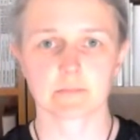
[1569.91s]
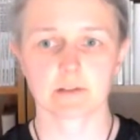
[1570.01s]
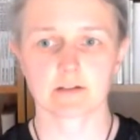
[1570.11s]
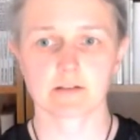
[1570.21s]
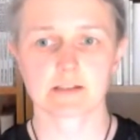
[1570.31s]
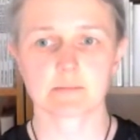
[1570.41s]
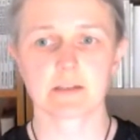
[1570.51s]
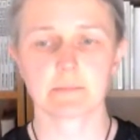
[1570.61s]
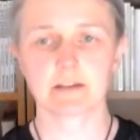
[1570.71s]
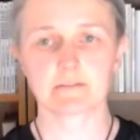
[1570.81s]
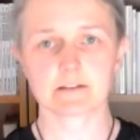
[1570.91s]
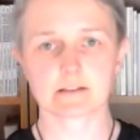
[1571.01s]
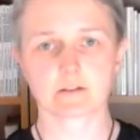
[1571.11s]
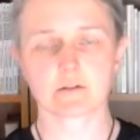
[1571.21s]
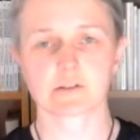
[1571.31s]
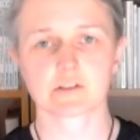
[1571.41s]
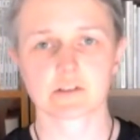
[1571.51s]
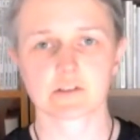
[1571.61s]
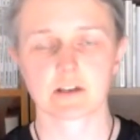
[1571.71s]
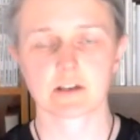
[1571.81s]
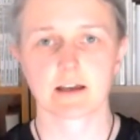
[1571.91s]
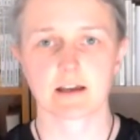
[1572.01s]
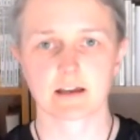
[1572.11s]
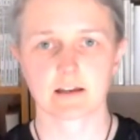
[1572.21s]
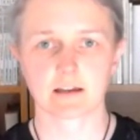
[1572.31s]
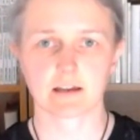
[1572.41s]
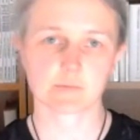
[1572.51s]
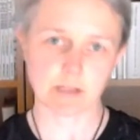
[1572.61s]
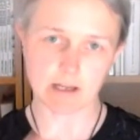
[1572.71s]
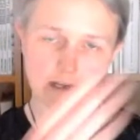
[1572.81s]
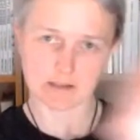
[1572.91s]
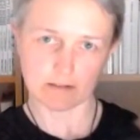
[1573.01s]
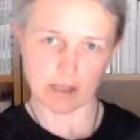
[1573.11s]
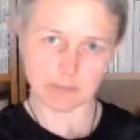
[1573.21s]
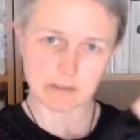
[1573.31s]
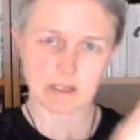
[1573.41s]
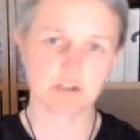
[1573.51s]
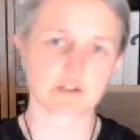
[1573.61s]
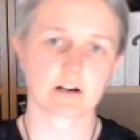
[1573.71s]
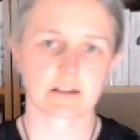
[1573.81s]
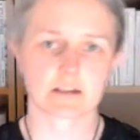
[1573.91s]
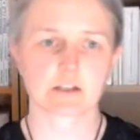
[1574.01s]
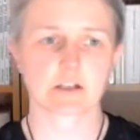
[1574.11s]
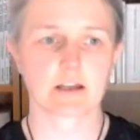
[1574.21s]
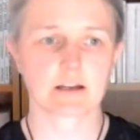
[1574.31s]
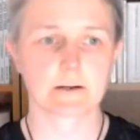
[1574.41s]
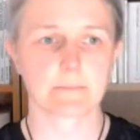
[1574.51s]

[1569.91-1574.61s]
similar benefits and costs as we had in the application architecture layer.